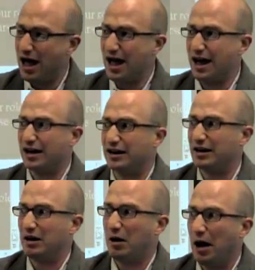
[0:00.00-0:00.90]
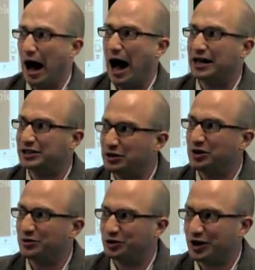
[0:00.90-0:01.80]
And I still
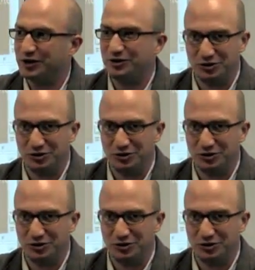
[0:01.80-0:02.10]
think we're trying